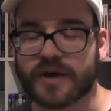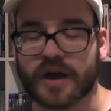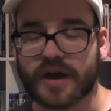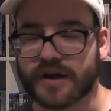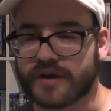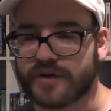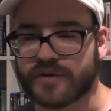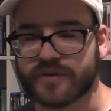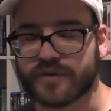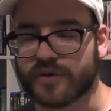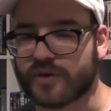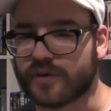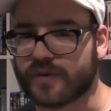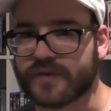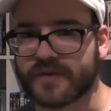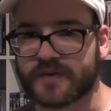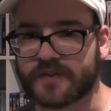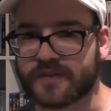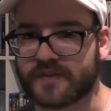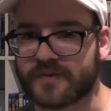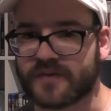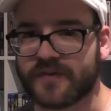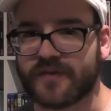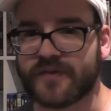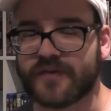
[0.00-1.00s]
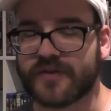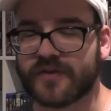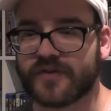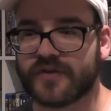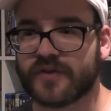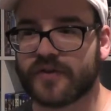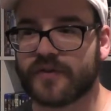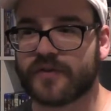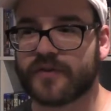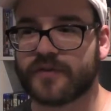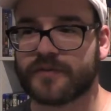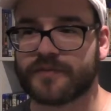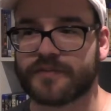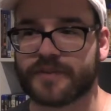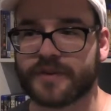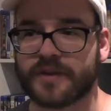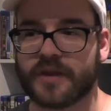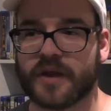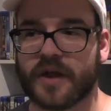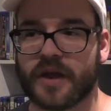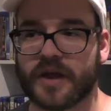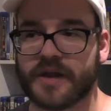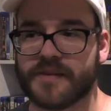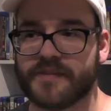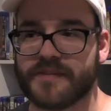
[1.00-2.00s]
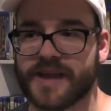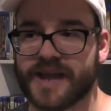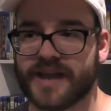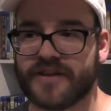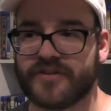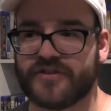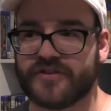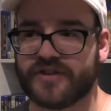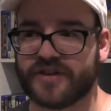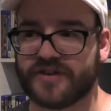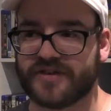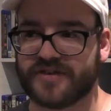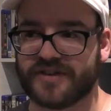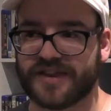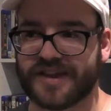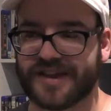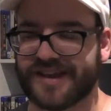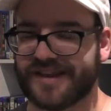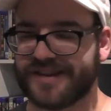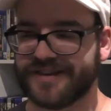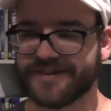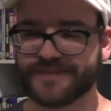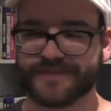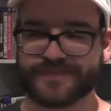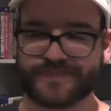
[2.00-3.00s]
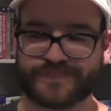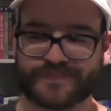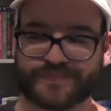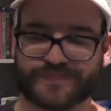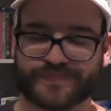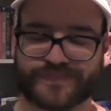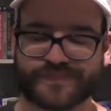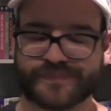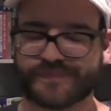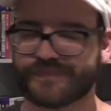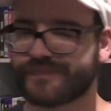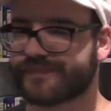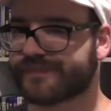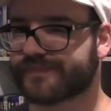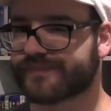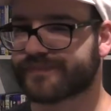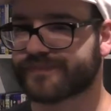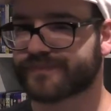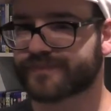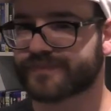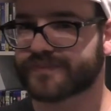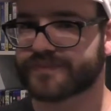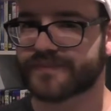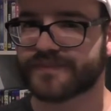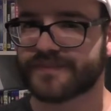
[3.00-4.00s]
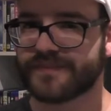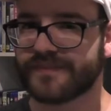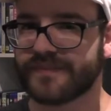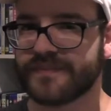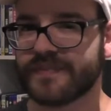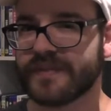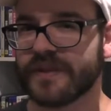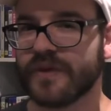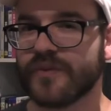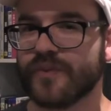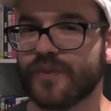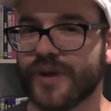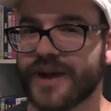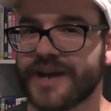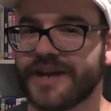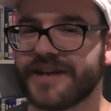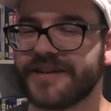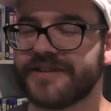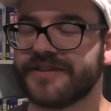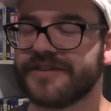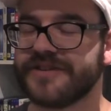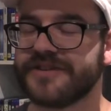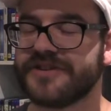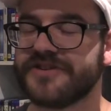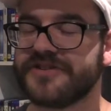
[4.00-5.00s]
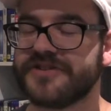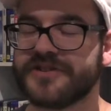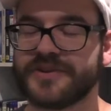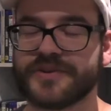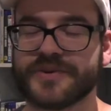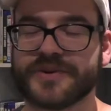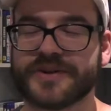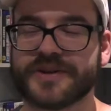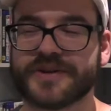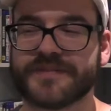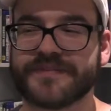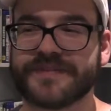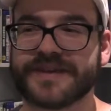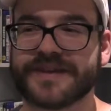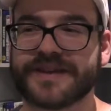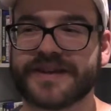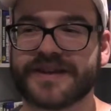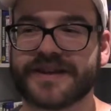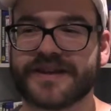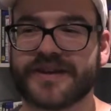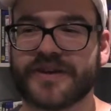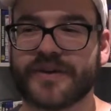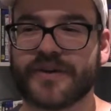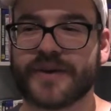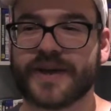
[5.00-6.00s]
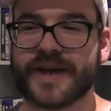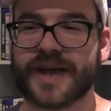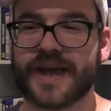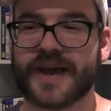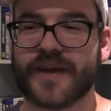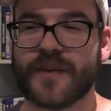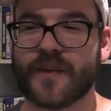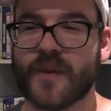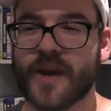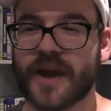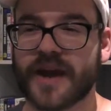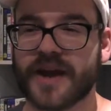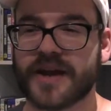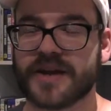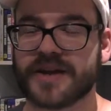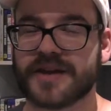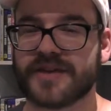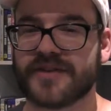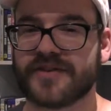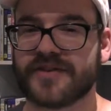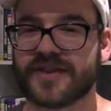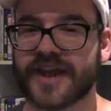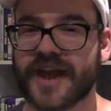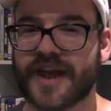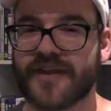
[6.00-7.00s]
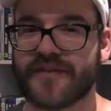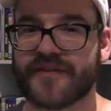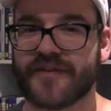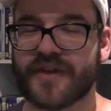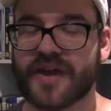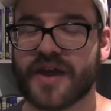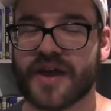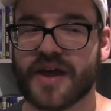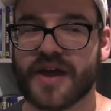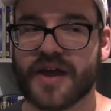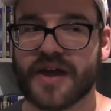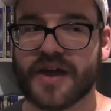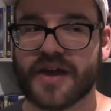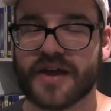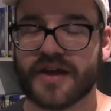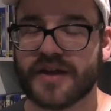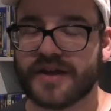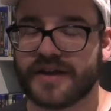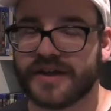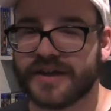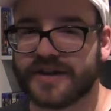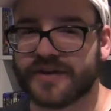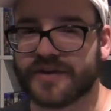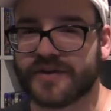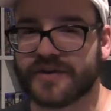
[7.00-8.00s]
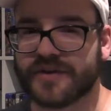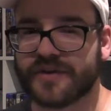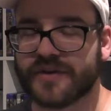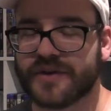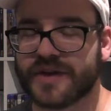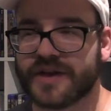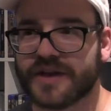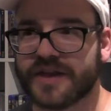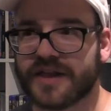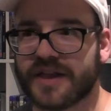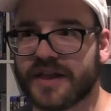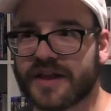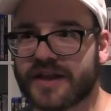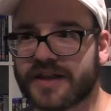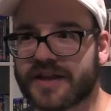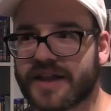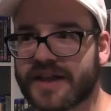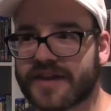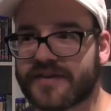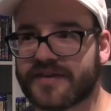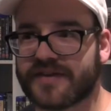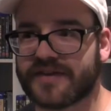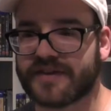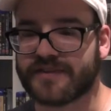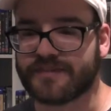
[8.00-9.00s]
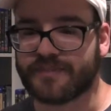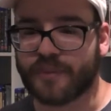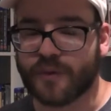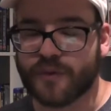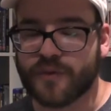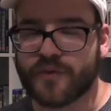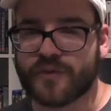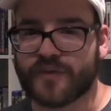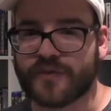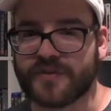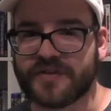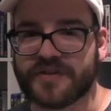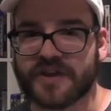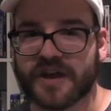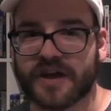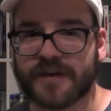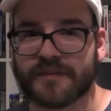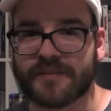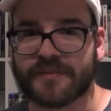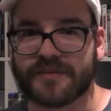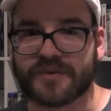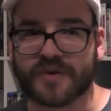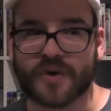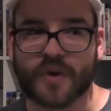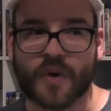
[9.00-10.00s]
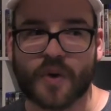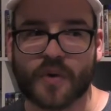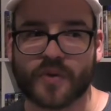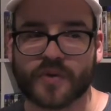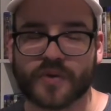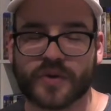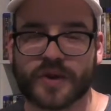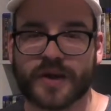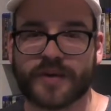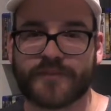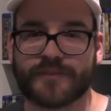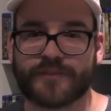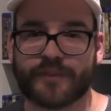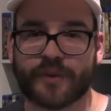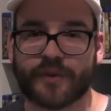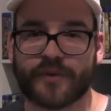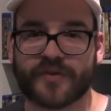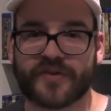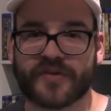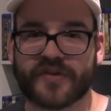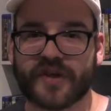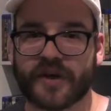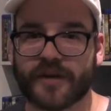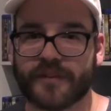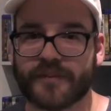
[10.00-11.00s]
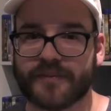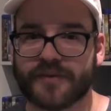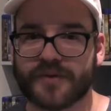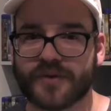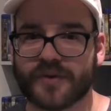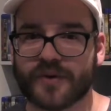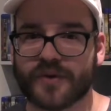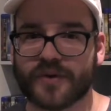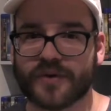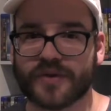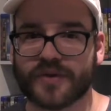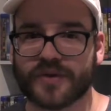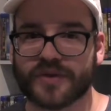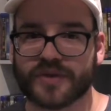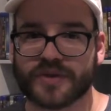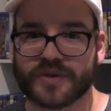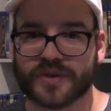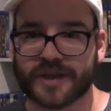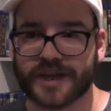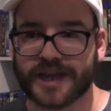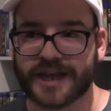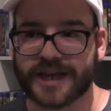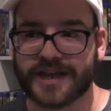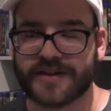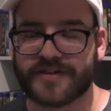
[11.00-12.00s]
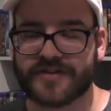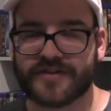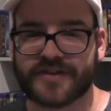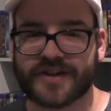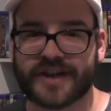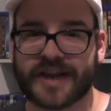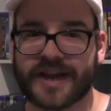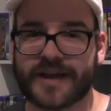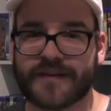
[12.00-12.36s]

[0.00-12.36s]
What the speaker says: I don't know the specifics of it, but I'd imagine it's like, reading it, you'd look at it and be like, okay, why can't they just have, you know, the classic, both dubs on and both subs on each